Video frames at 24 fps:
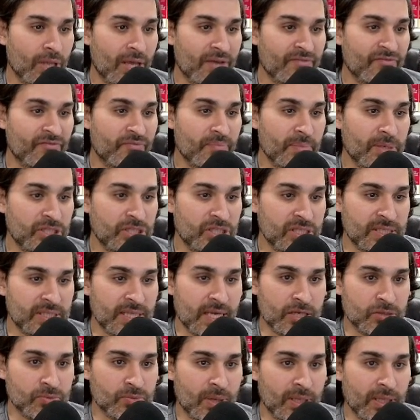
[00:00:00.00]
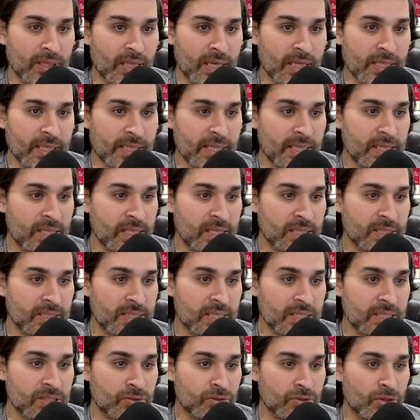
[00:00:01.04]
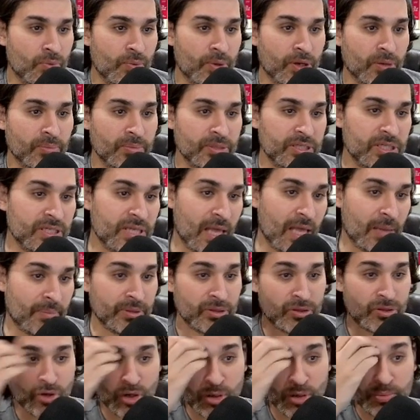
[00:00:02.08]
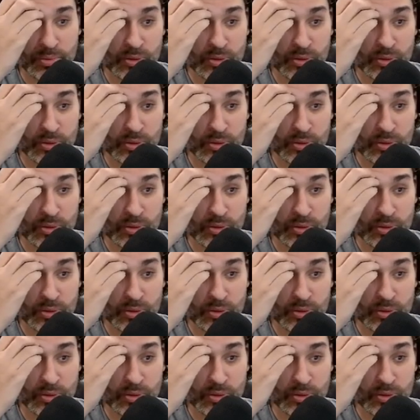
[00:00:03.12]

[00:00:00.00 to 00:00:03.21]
information is there as well. And then it says, we're committed to helping the Rocket Pool